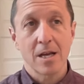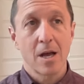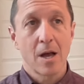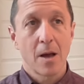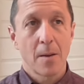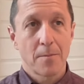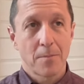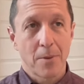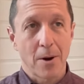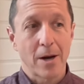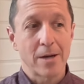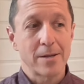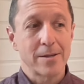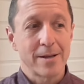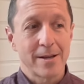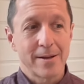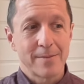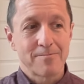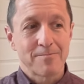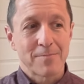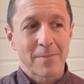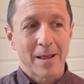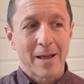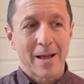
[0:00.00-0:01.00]
But
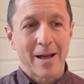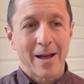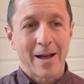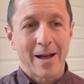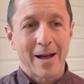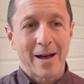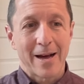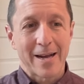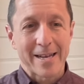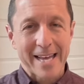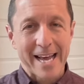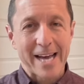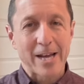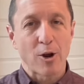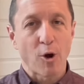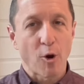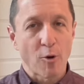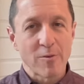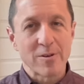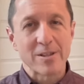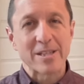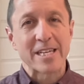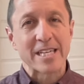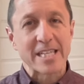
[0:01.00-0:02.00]
again, over
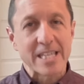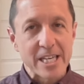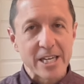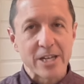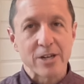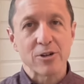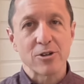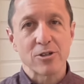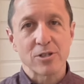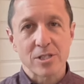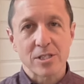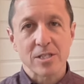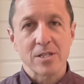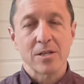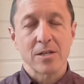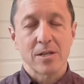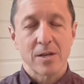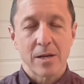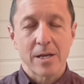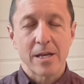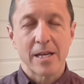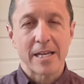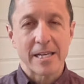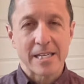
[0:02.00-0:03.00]
the years,
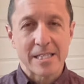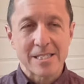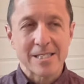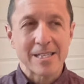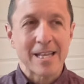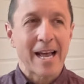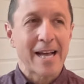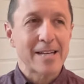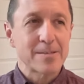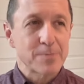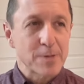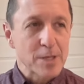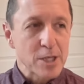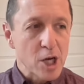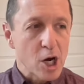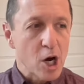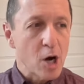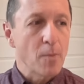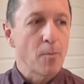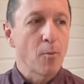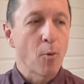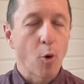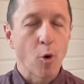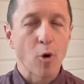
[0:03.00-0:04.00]
it has become
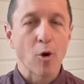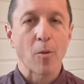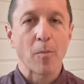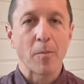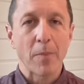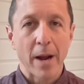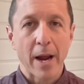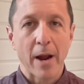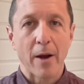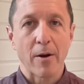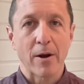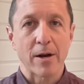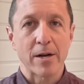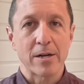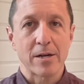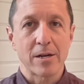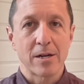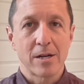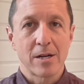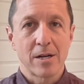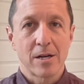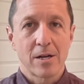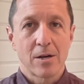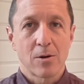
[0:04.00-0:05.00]
more apparent,
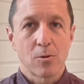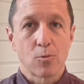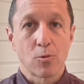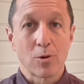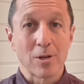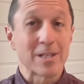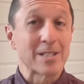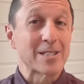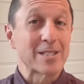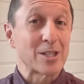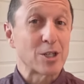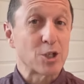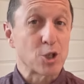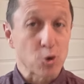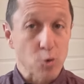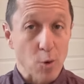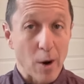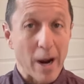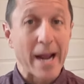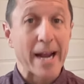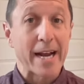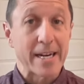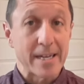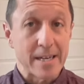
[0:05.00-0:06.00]
really, the
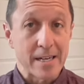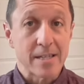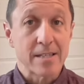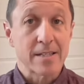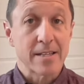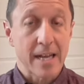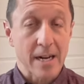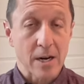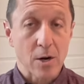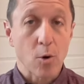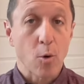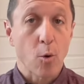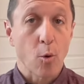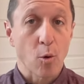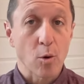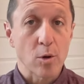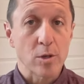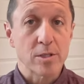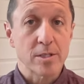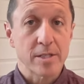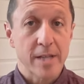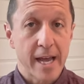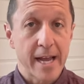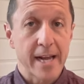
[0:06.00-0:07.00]
drain that Coors
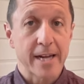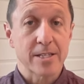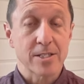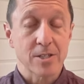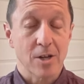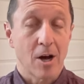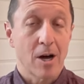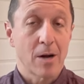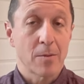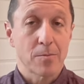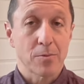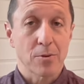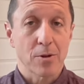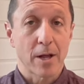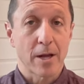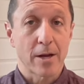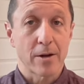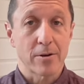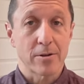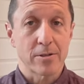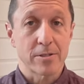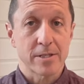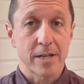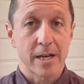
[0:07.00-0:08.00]
takes on
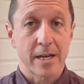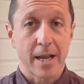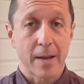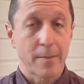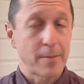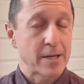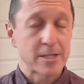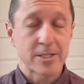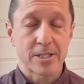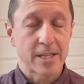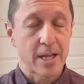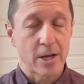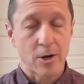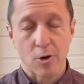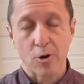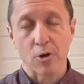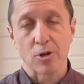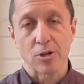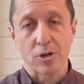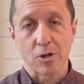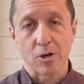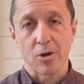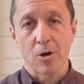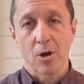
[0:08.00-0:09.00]
players. And I mentioned that
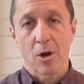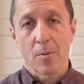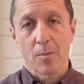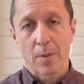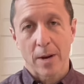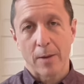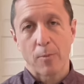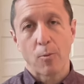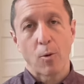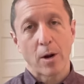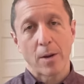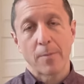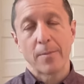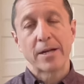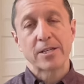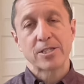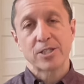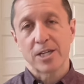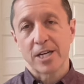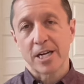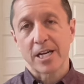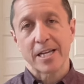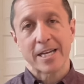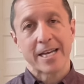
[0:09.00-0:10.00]
earlier, but I want to
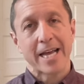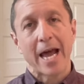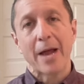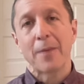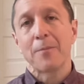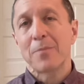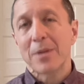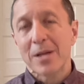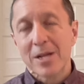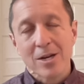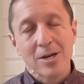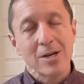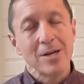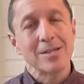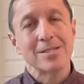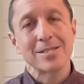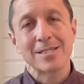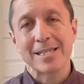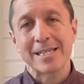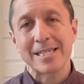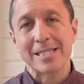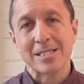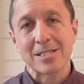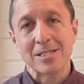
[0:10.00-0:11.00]
mention it again because
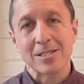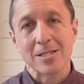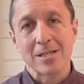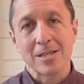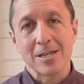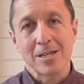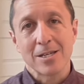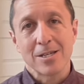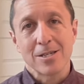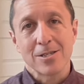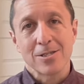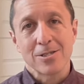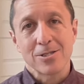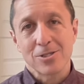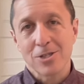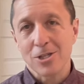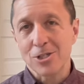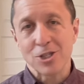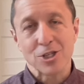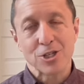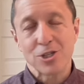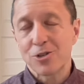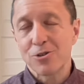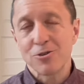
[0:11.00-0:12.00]
it's such a
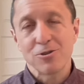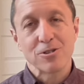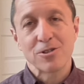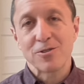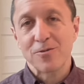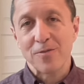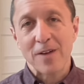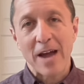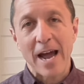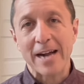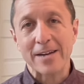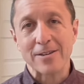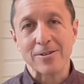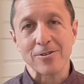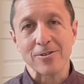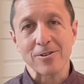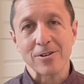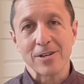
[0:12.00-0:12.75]
huge factor.